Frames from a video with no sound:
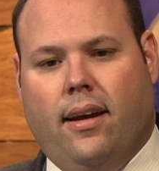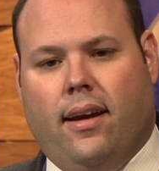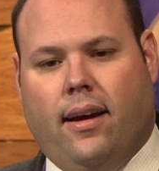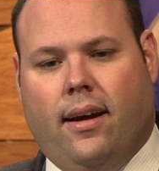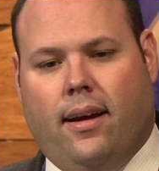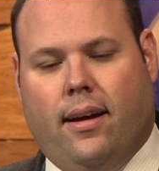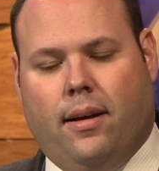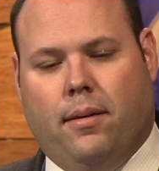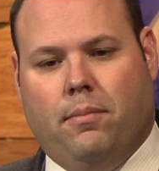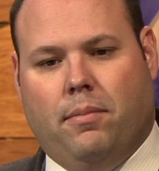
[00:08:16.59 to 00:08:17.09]

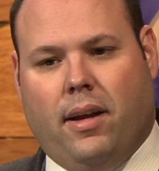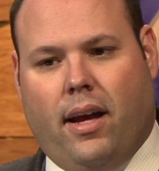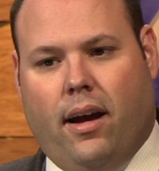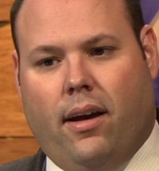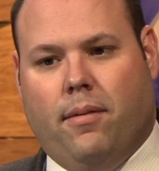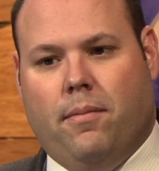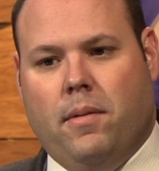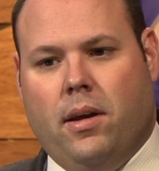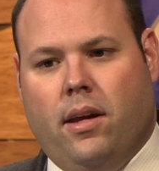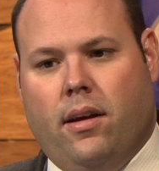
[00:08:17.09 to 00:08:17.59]
Um,
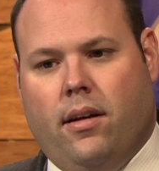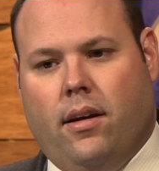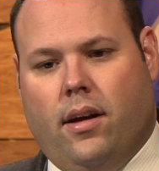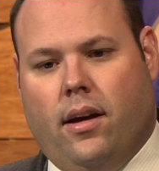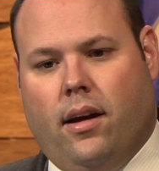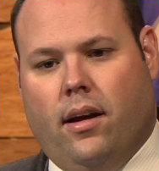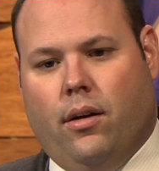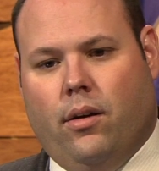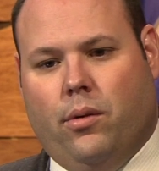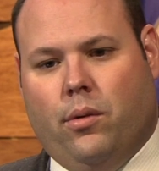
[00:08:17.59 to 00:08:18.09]
now,
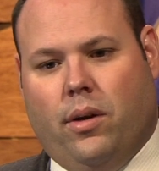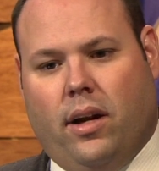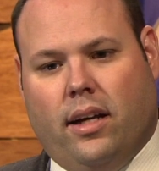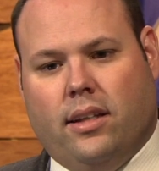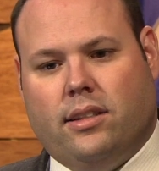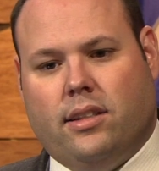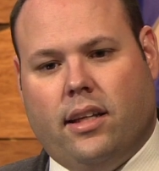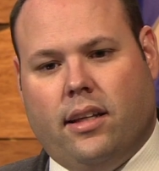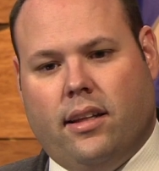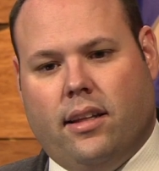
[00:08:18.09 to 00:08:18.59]
uh, when I
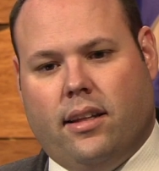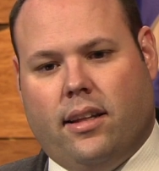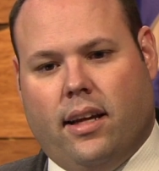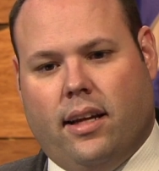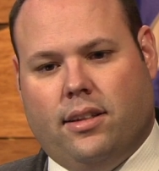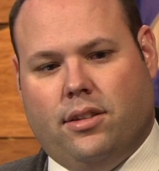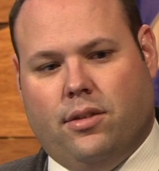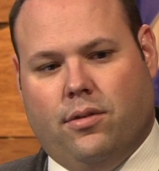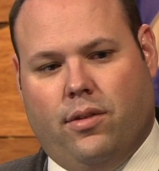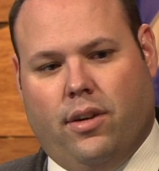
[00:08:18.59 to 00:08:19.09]
say that
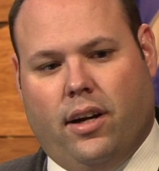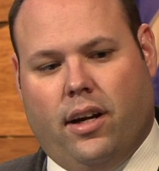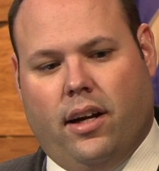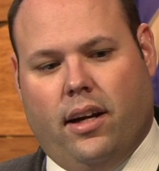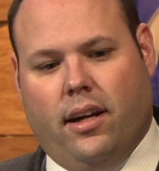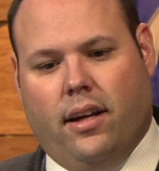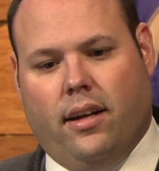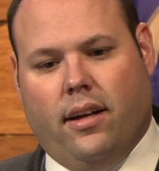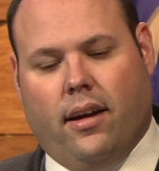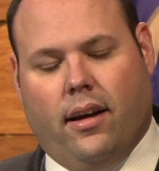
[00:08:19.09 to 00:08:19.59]
that's a
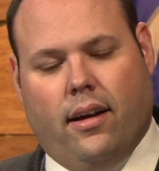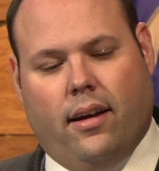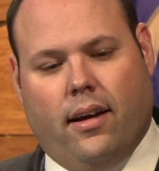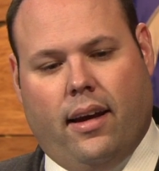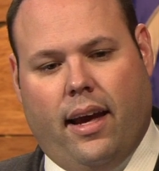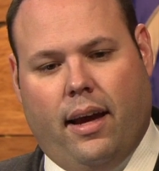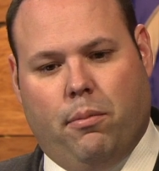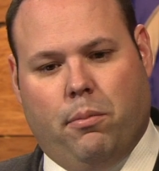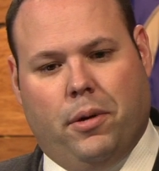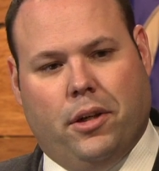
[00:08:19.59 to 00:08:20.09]
very uh,
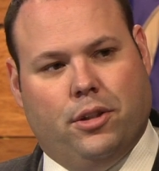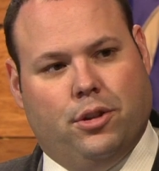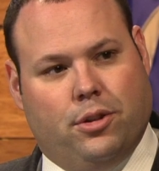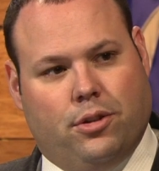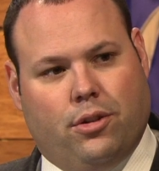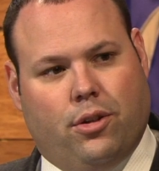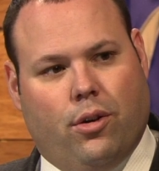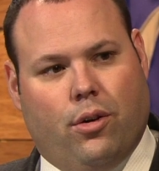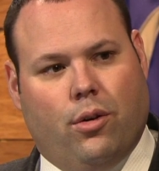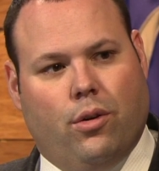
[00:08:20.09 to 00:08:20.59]

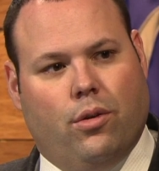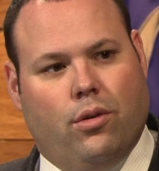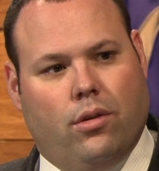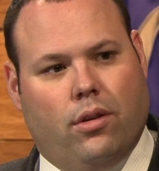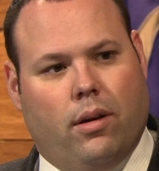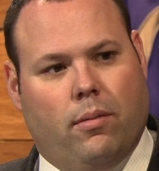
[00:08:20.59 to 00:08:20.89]
ambitious goal,